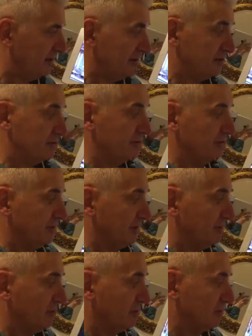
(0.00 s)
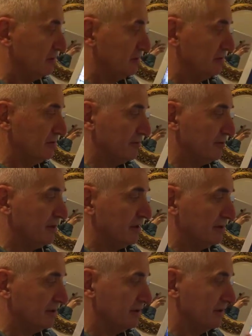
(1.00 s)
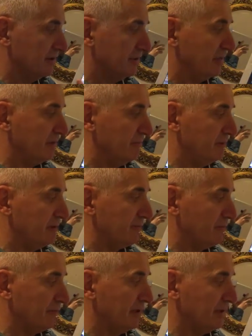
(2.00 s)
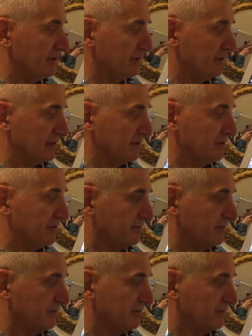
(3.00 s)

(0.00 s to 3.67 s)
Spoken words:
It should be about a quarter, maybe one third.